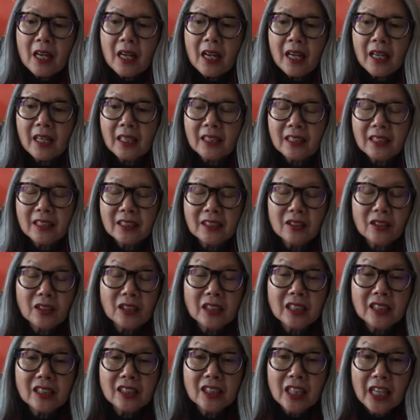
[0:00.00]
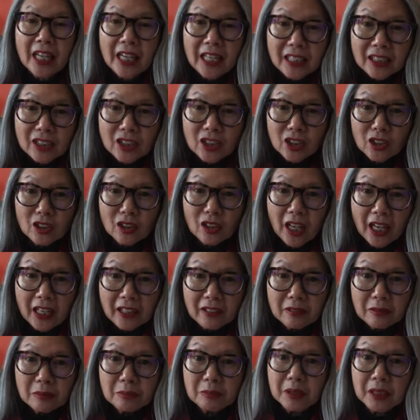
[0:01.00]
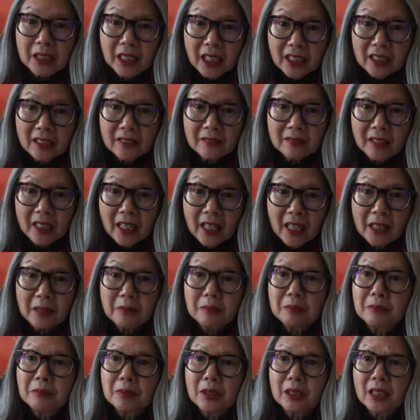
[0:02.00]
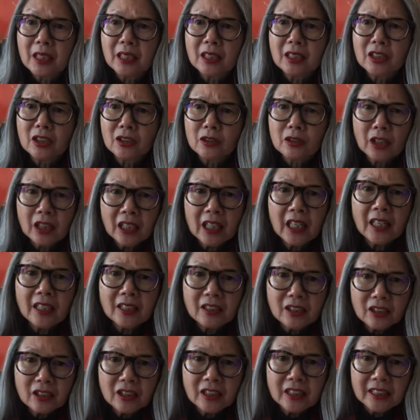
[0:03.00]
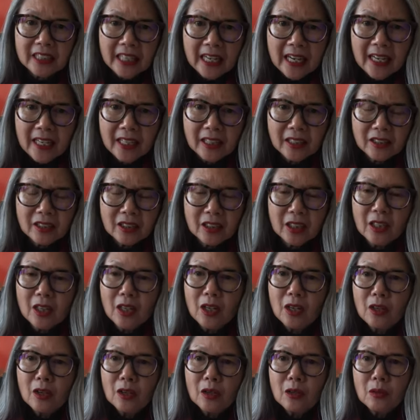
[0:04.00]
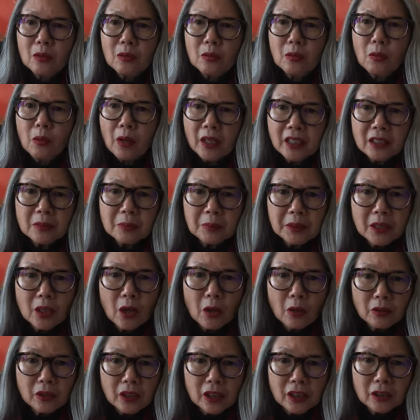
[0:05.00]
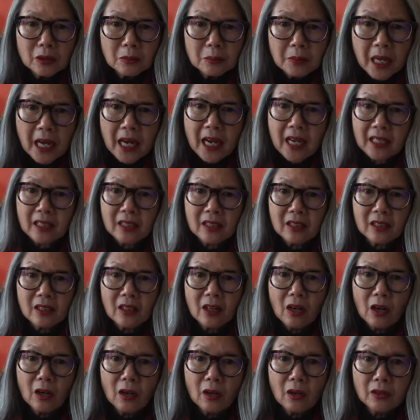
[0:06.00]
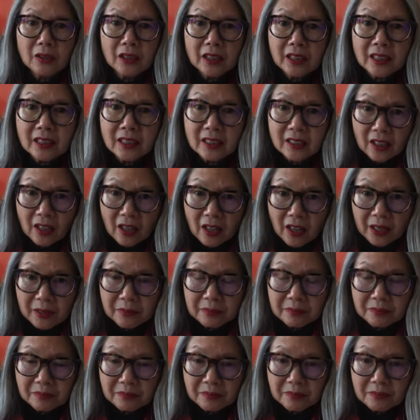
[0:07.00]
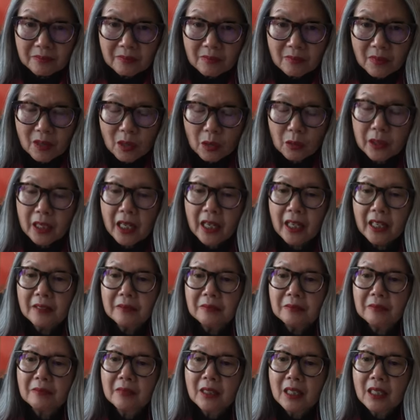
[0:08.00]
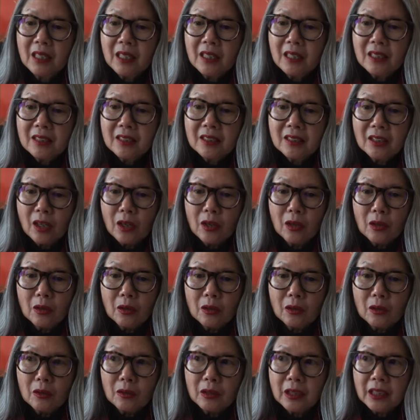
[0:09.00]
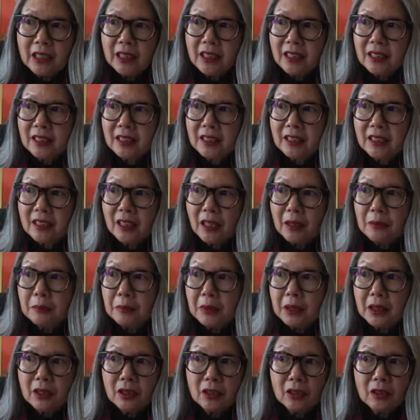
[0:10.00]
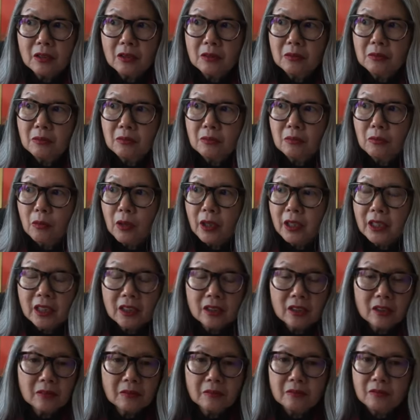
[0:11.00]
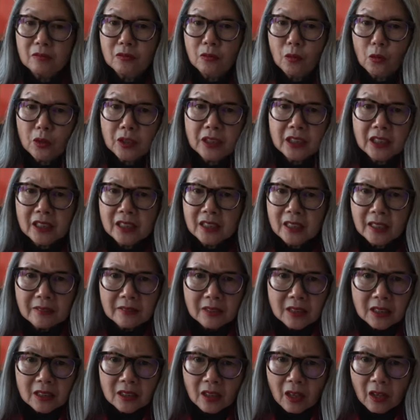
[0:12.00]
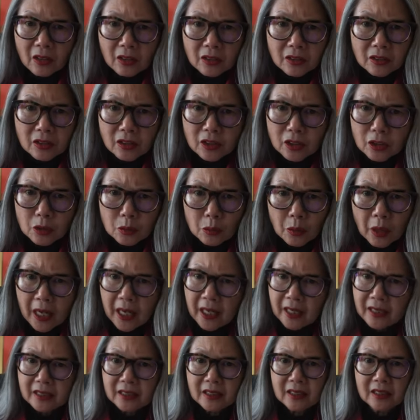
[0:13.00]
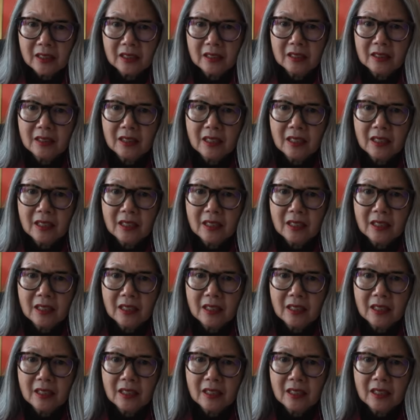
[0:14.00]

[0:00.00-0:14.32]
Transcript: And it's going to change your life because of that, because you're going to understand what's been holding you back all this time? Okay? So it's a mere $147 US.